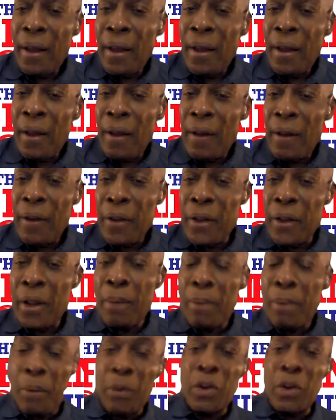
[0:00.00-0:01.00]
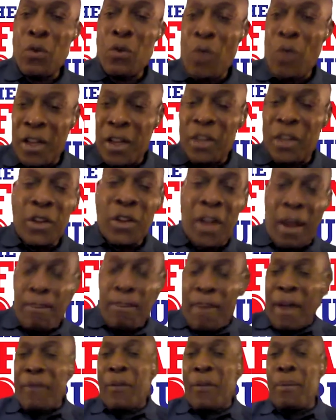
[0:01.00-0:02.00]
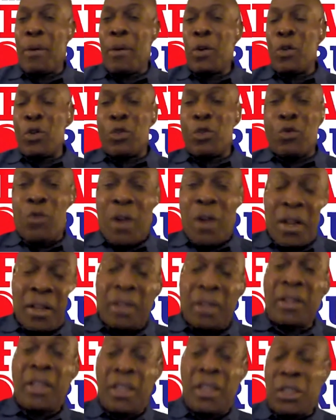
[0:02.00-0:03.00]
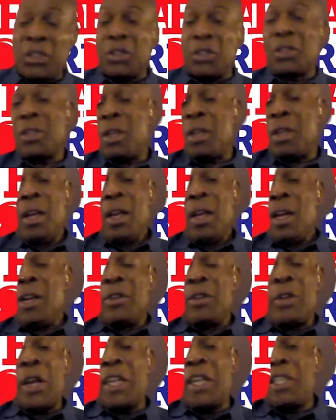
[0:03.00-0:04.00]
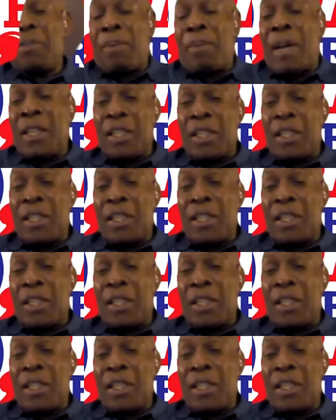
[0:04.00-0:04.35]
You know what I mean? When you're running, you come back from a good run and it's just a nice